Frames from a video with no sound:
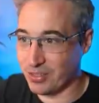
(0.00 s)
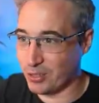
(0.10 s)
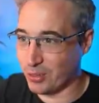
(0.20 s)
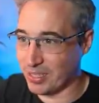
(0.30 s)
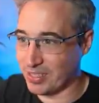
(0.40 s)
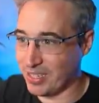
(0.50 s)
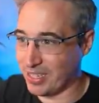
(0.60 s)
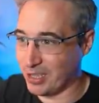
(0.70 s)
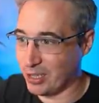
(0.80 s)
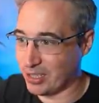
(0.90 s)
So let's take a
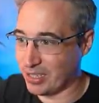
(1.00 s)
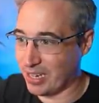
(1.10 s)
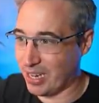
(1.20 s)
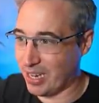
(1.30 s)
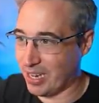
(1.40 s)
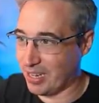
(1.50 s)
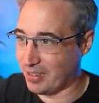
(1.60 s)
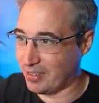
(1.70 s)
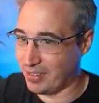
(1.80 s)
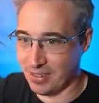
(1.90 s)
look,
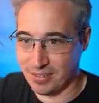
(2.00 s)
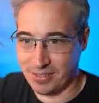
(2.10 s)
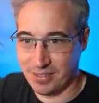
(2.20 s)
and it...